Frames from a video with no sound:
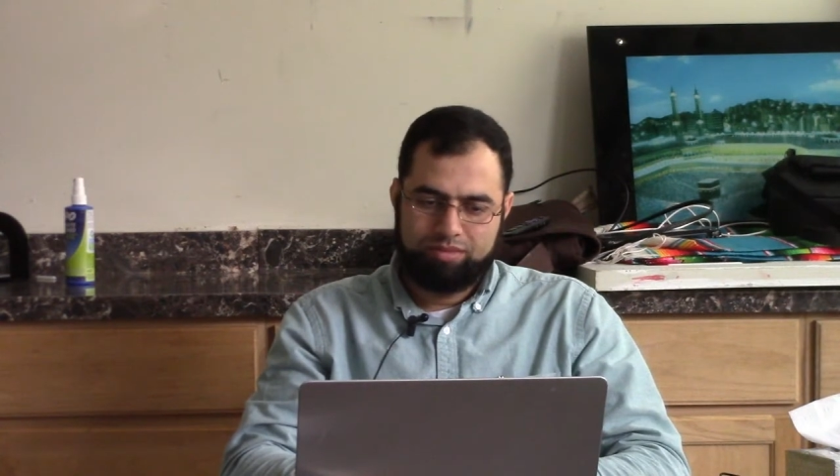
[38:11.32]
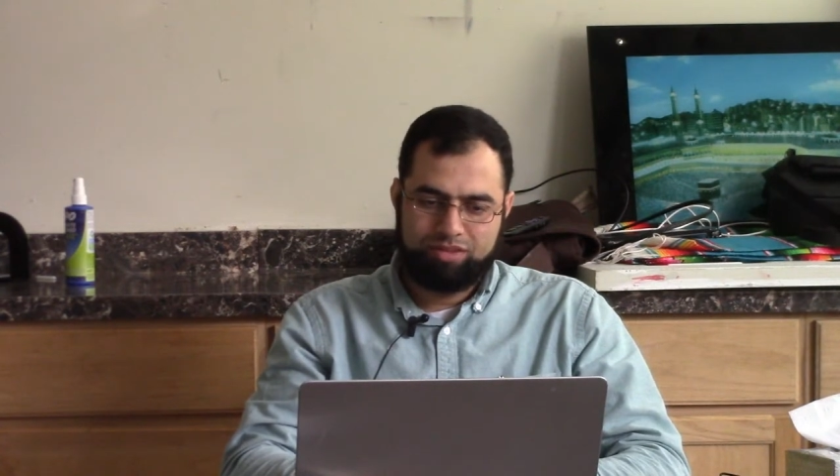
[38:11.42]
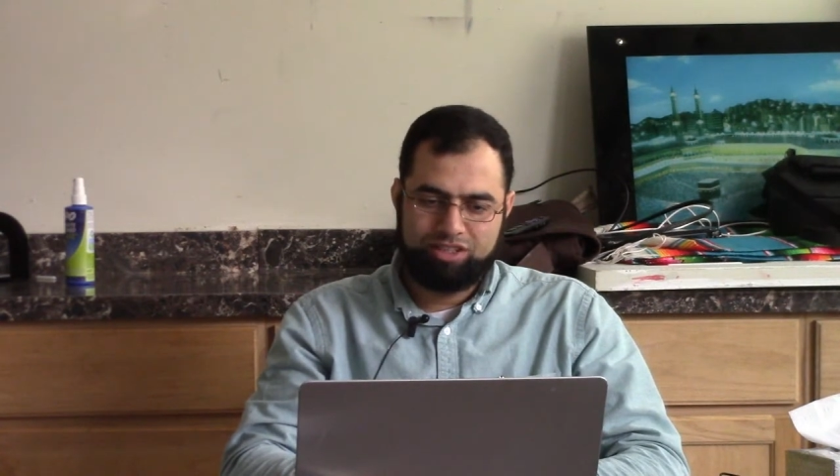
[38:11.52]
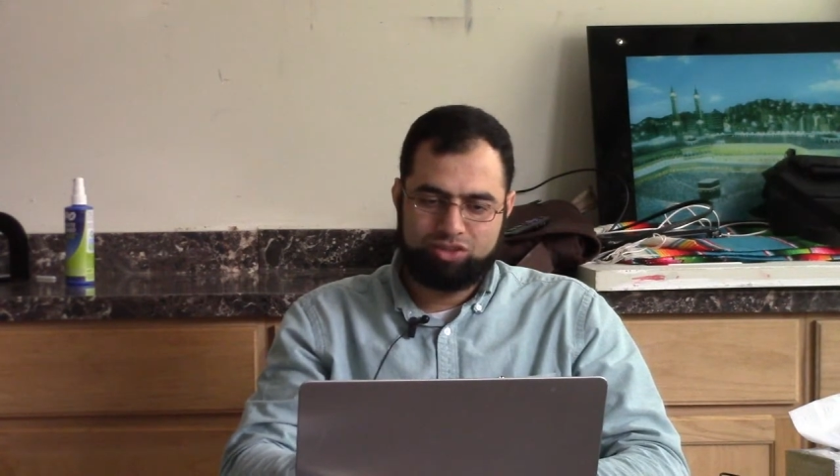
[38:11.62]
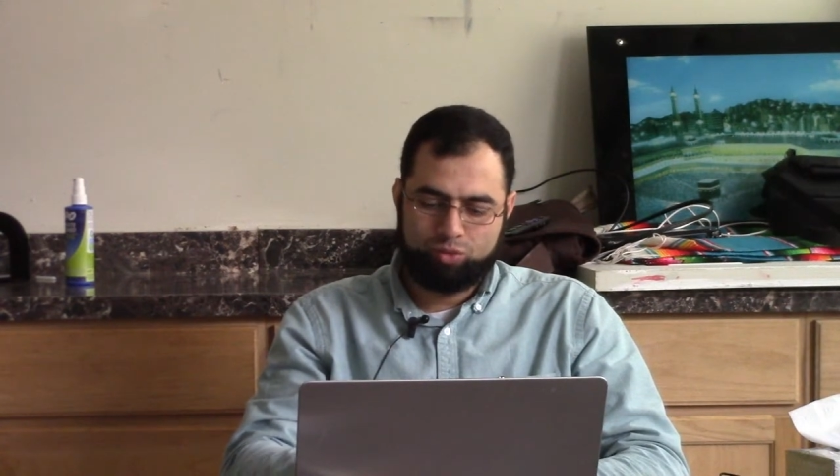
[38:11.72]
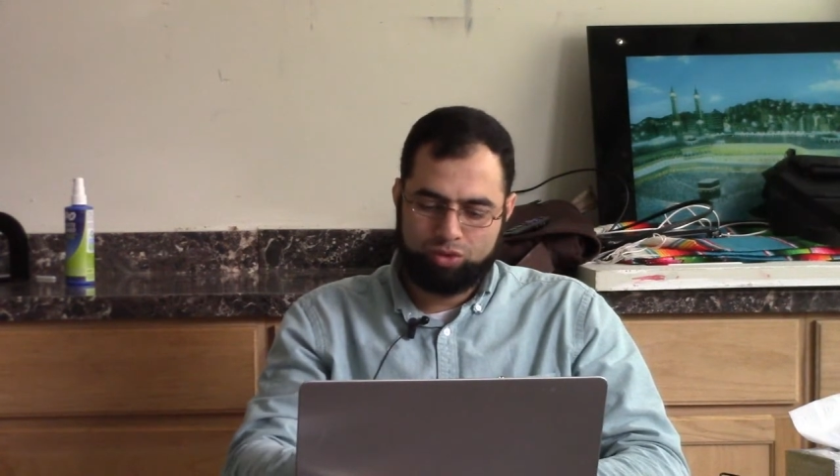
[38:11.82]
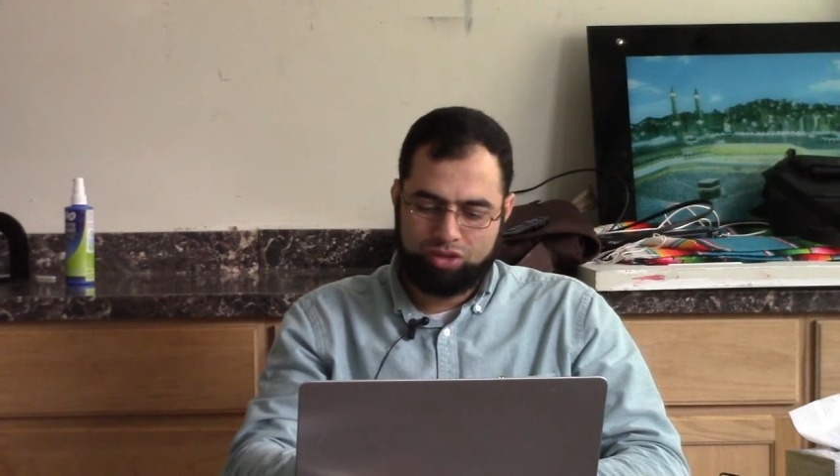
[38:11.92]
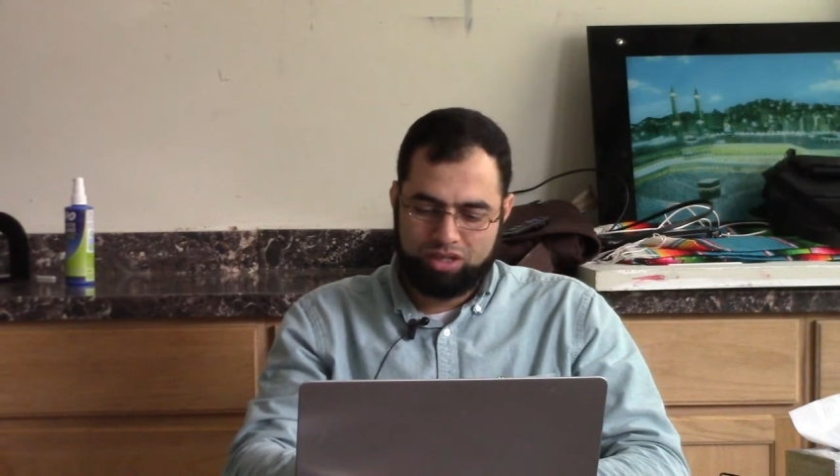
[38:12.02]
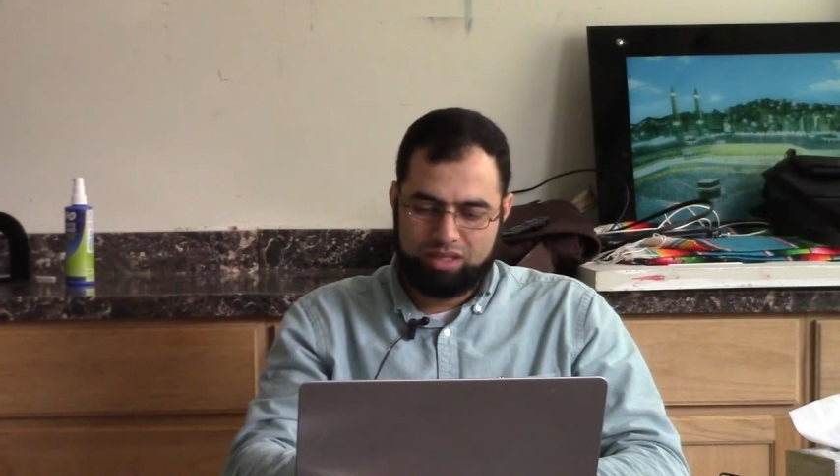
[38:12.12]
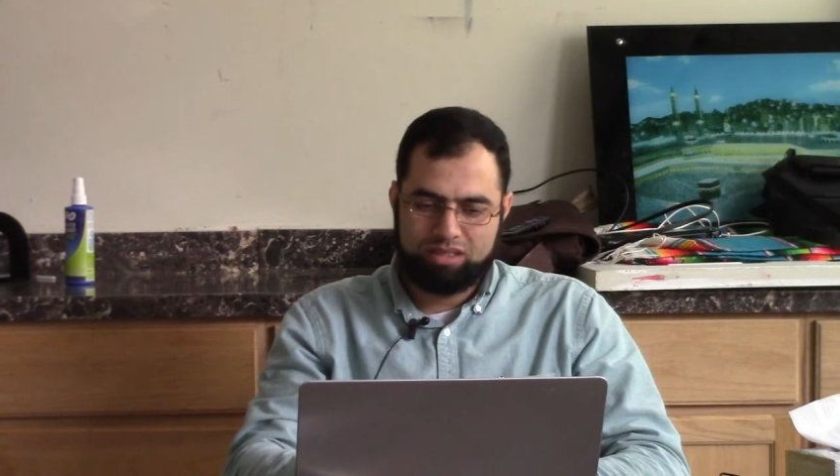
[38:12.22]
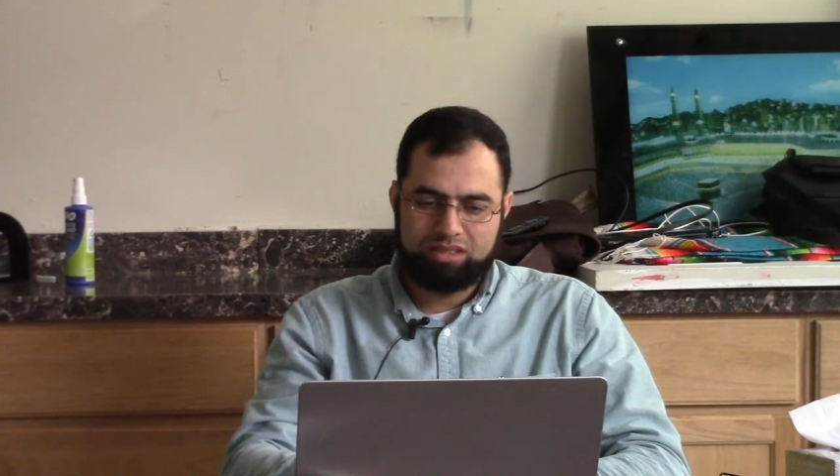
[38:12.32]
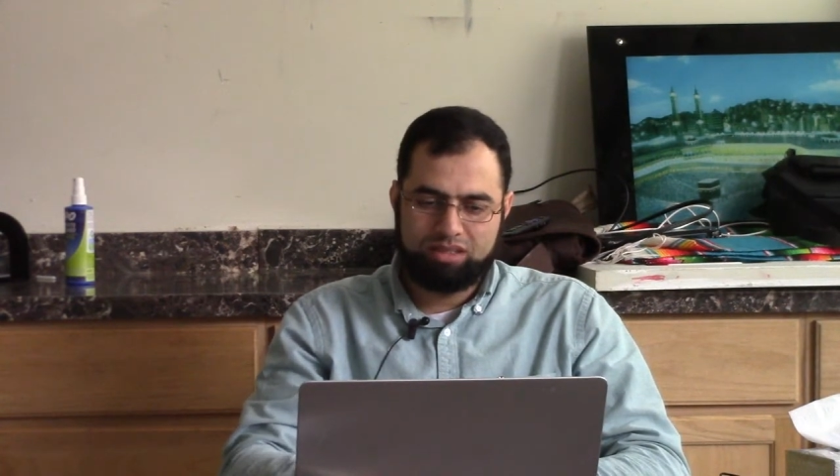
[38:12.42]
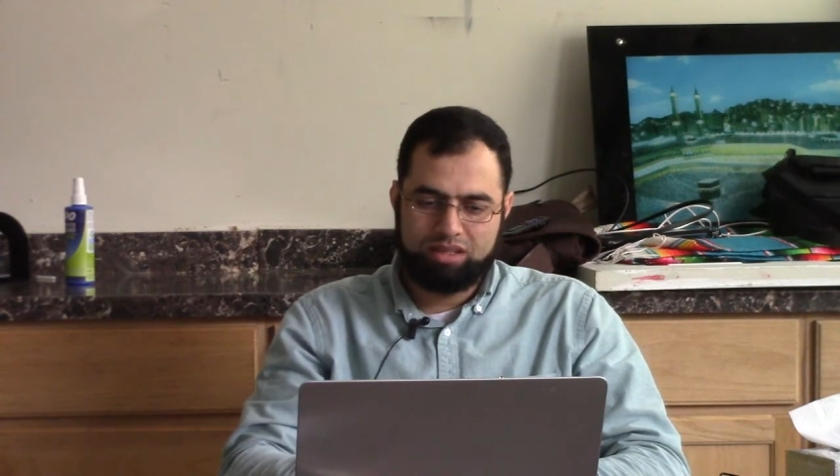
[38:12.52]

This word is